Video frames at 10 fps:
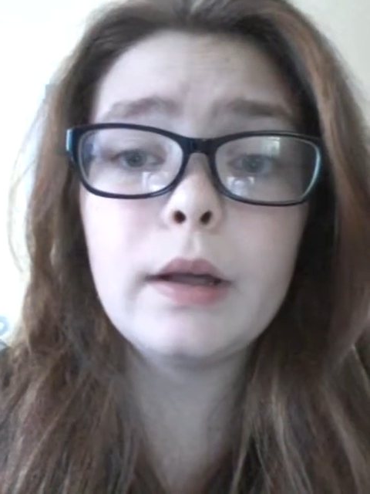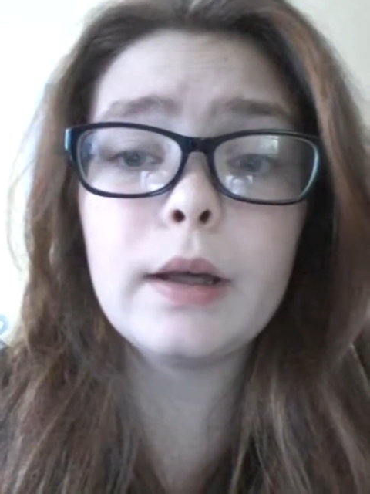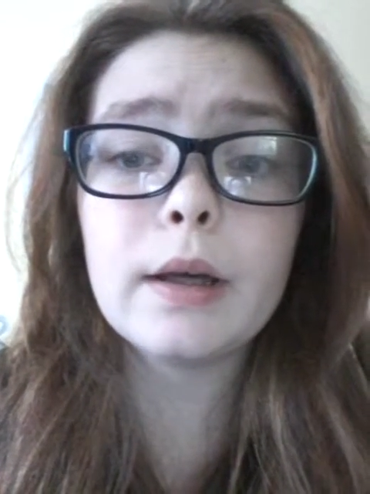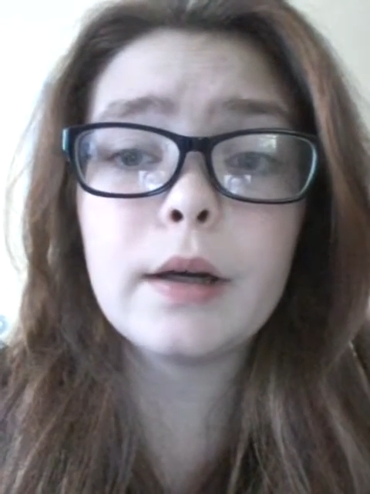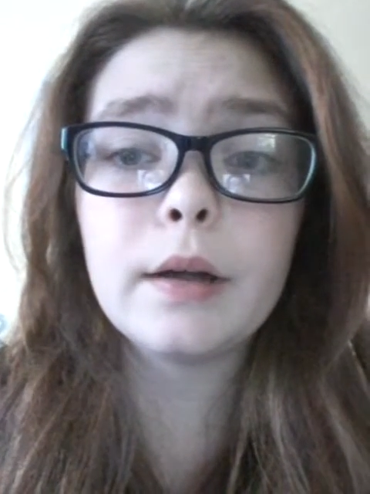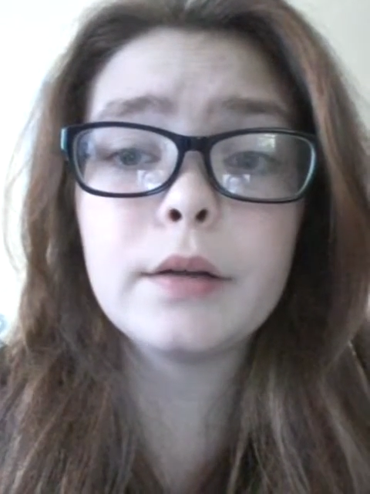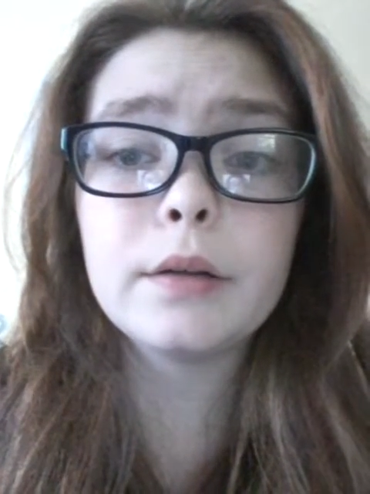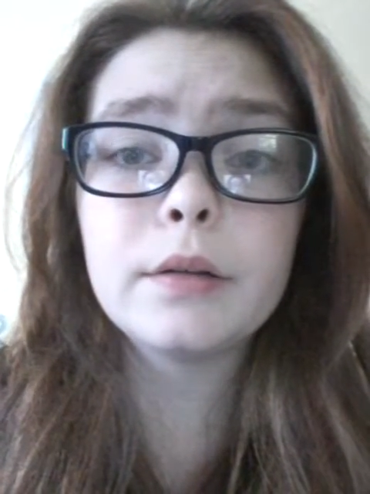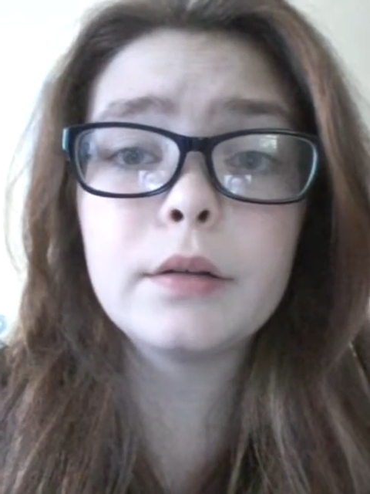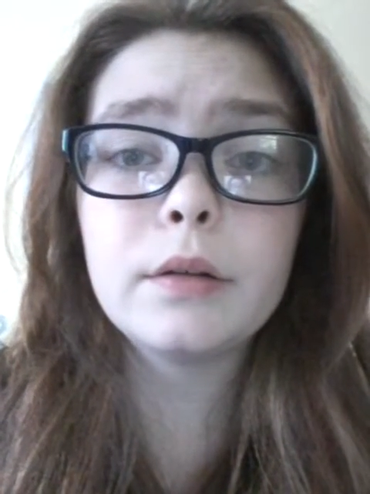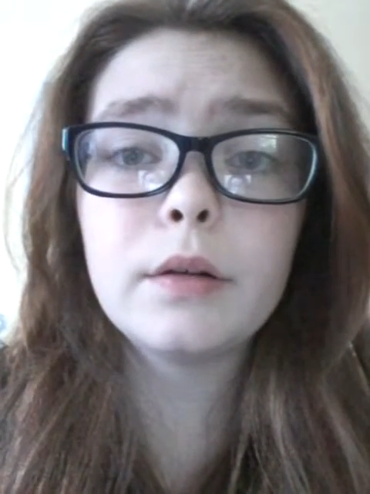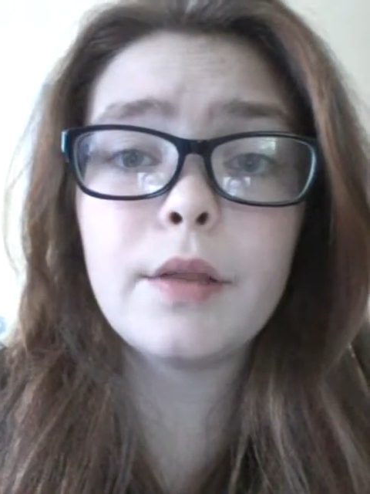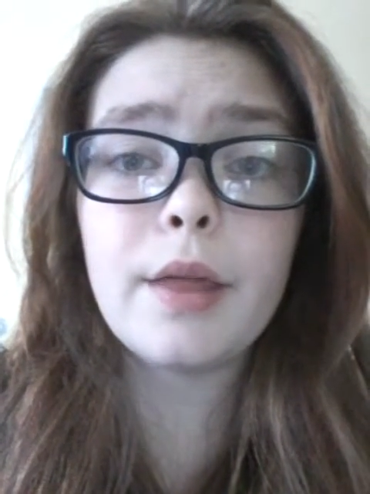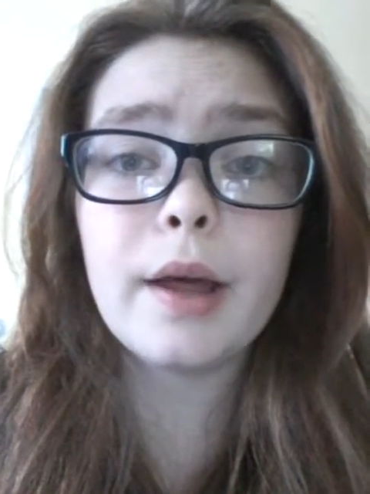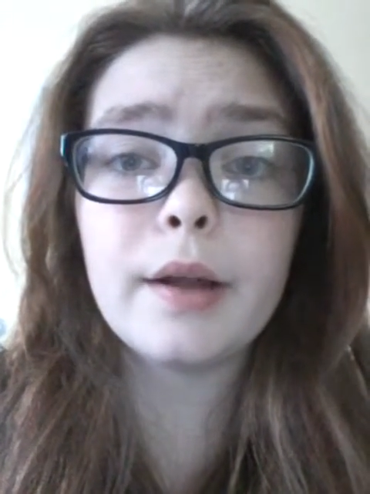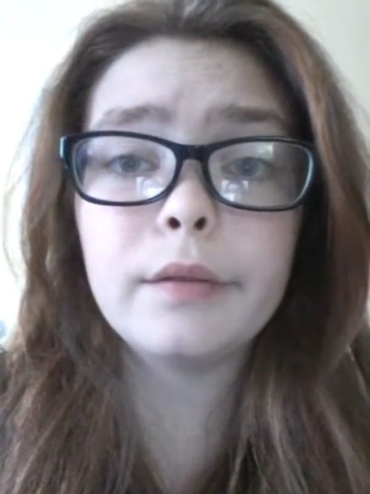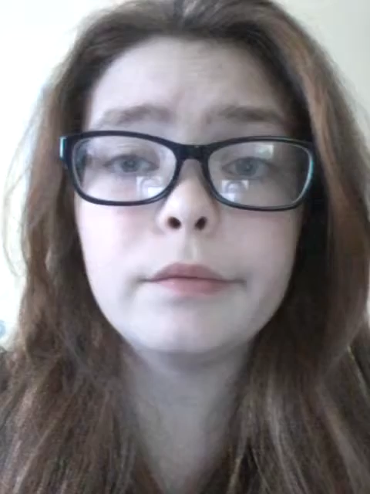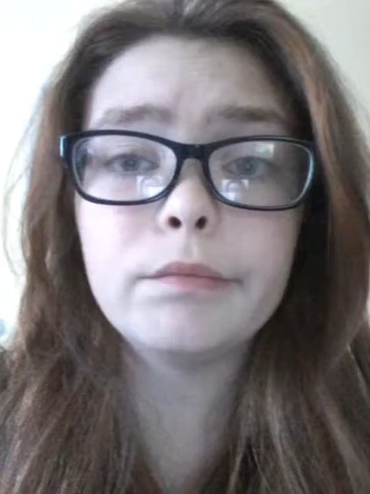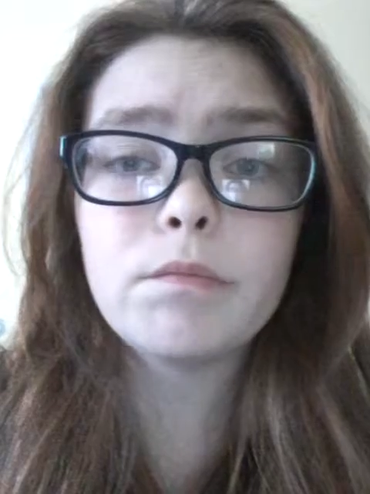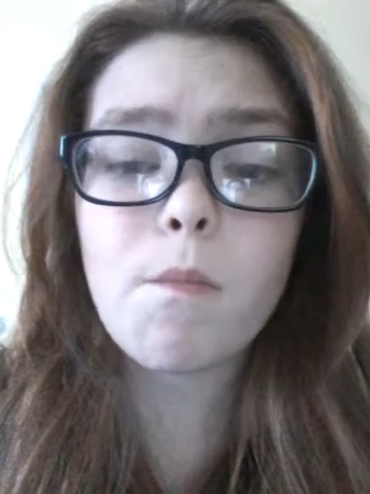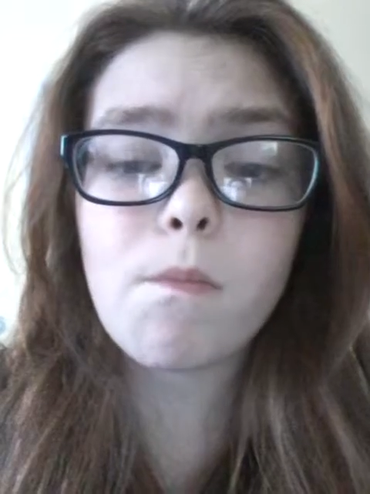And then,